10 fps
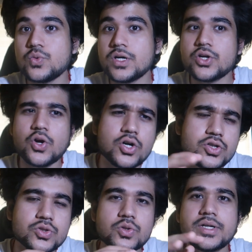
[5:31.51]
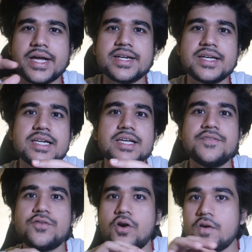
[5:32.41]
who are not so technically
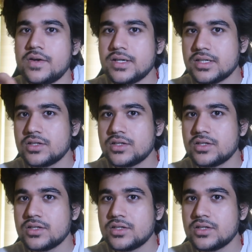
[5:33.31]
involved